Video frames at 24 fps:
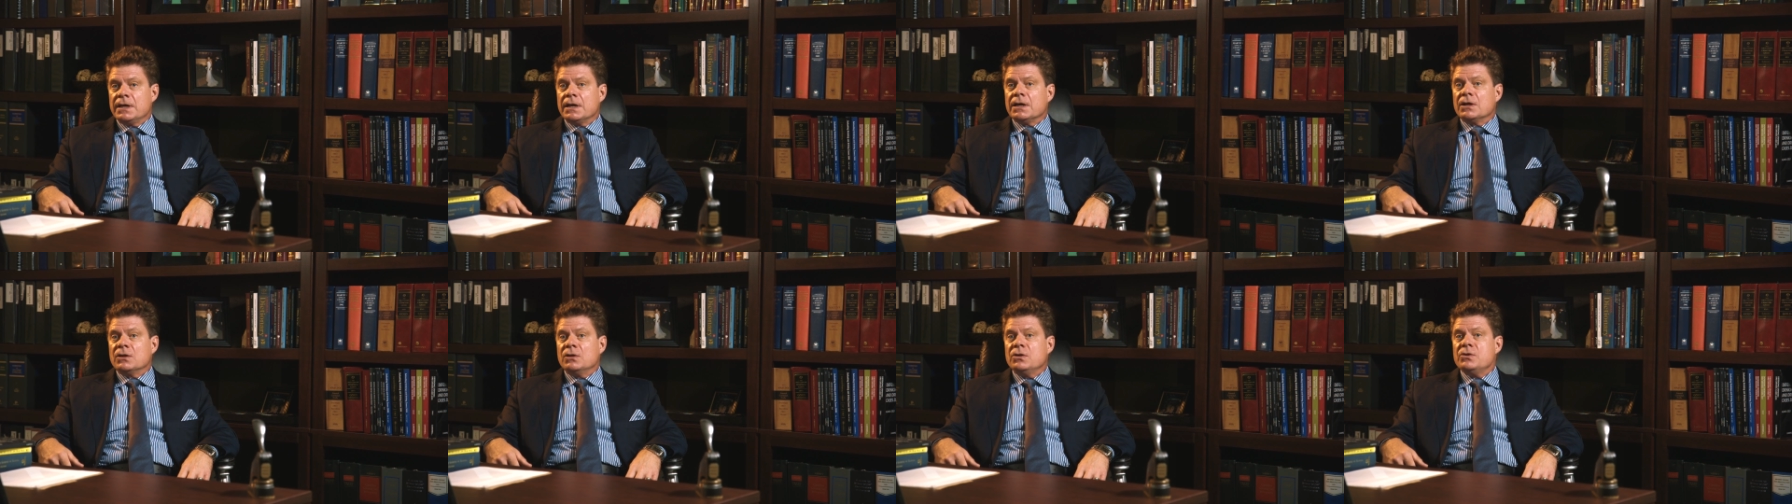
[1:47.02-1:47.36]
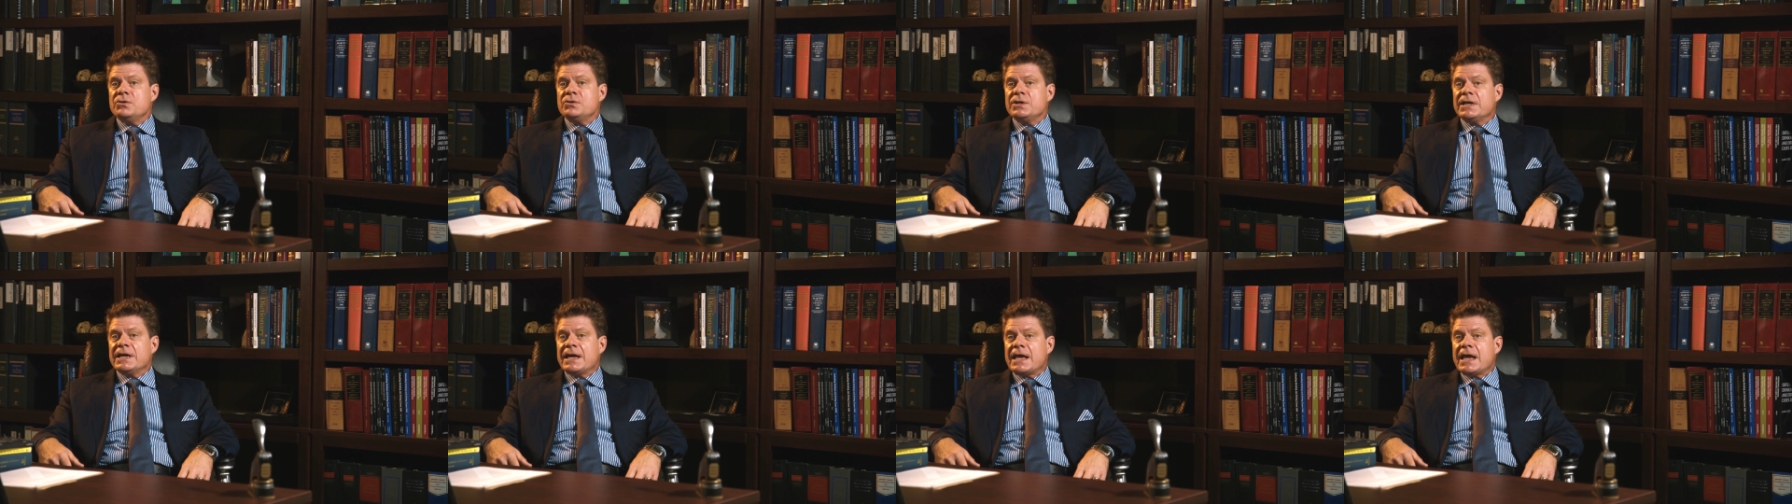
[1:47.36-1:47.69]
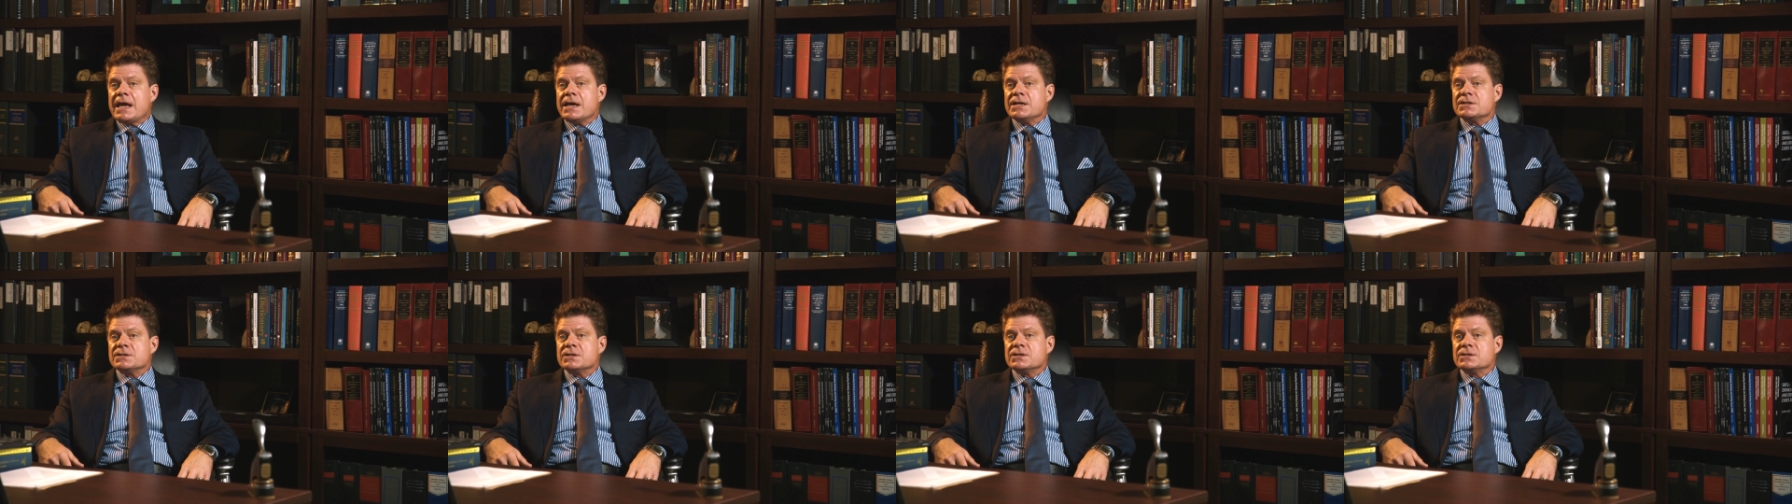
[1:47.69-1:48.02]
including
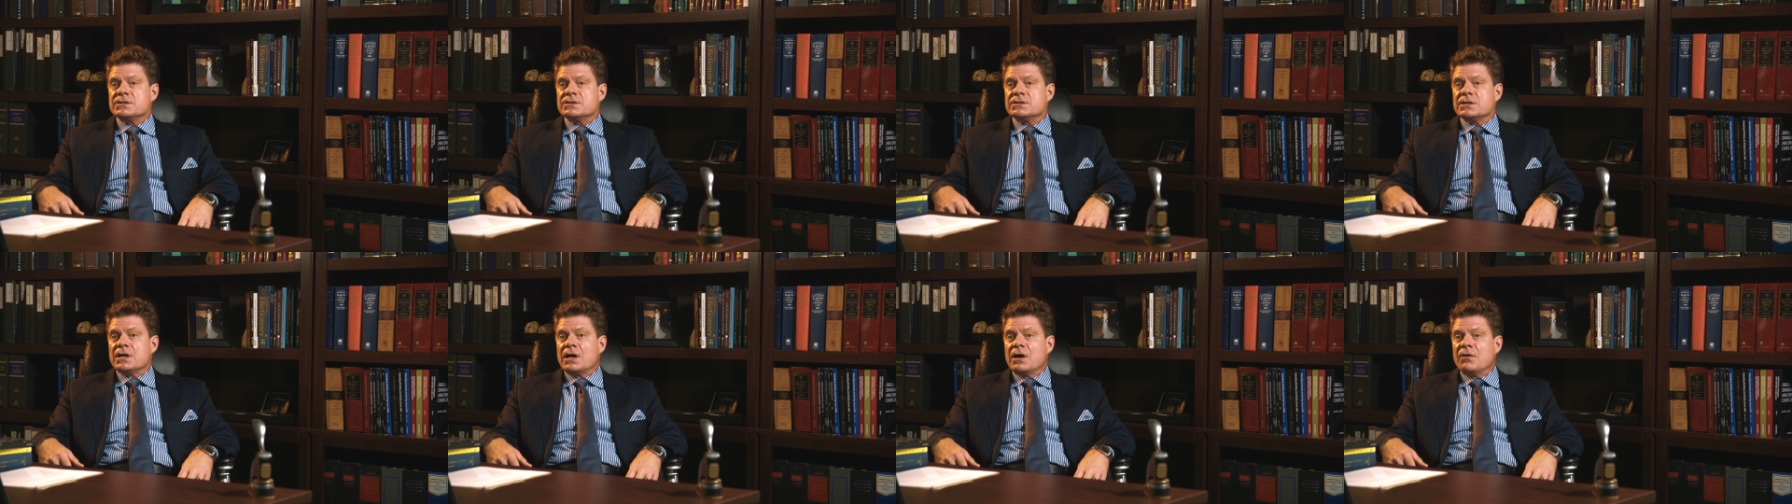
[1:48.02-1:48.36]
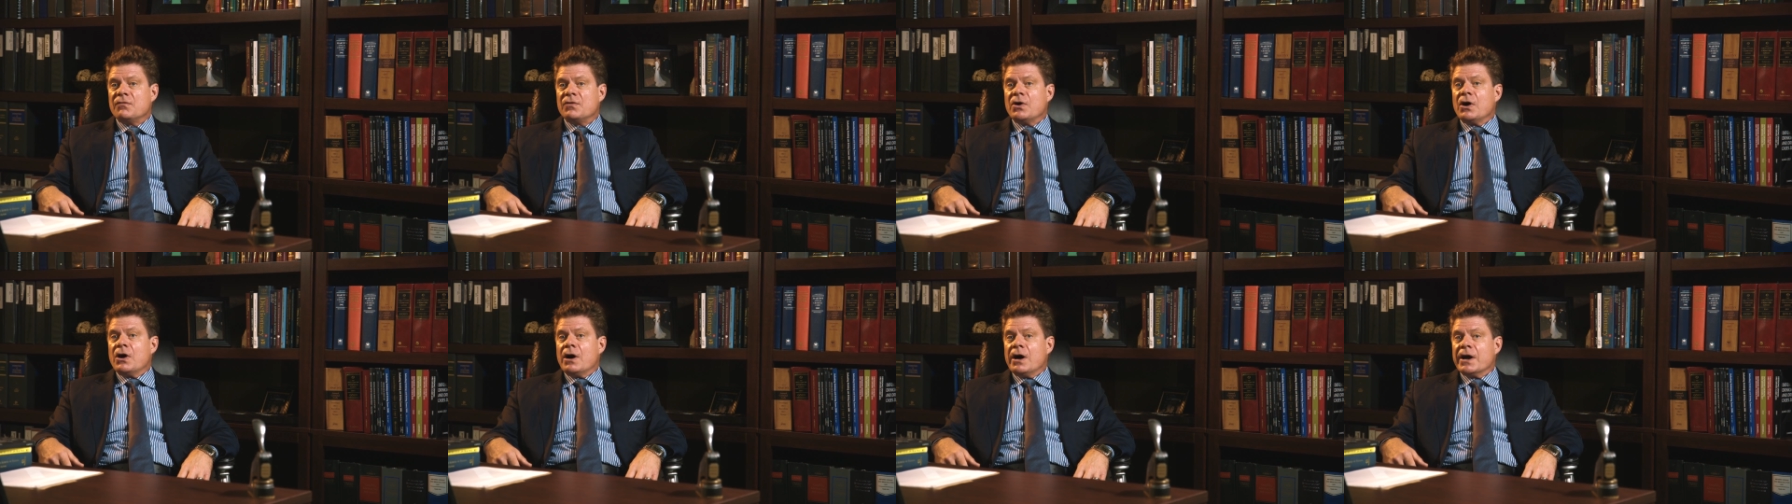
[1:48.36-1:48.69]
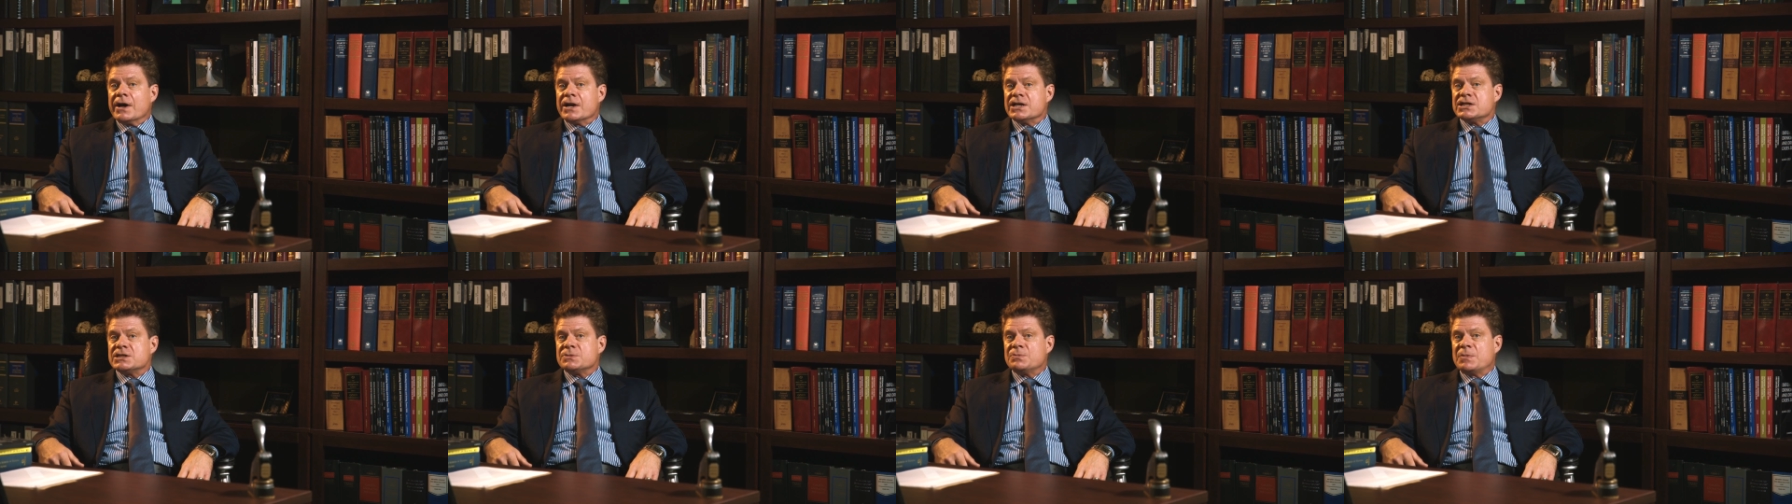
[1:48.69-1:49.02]
cases of
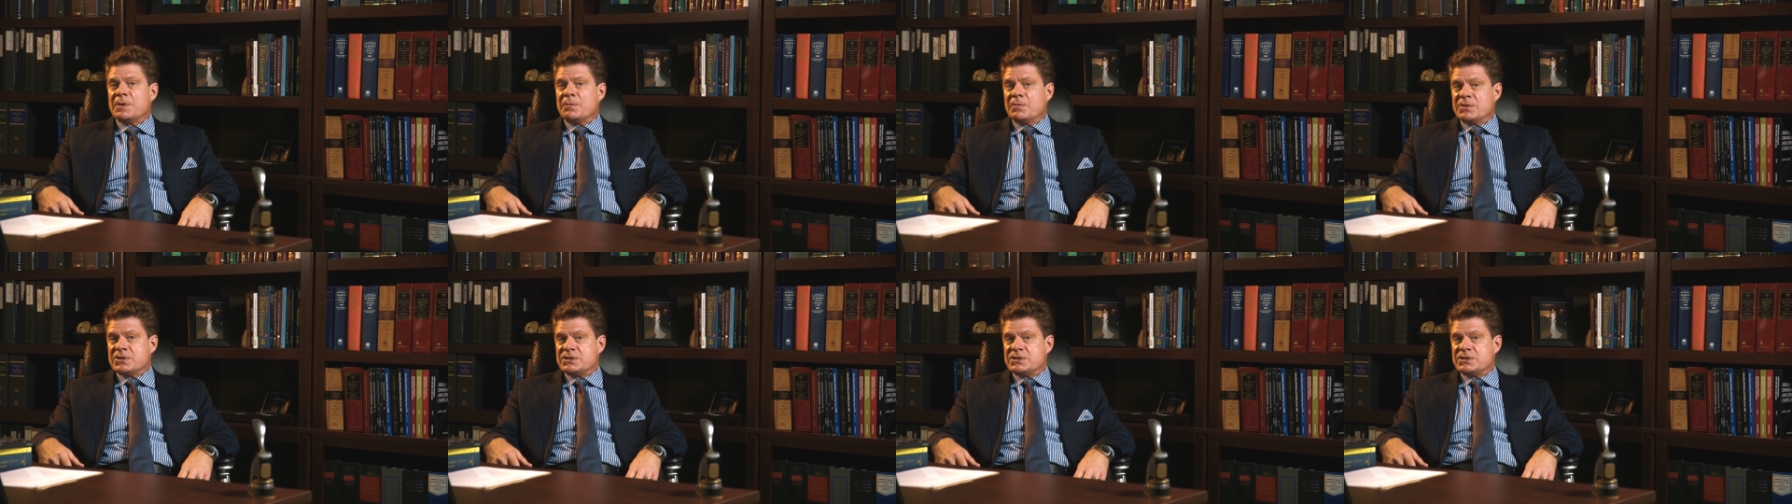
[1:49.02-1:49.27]
honest but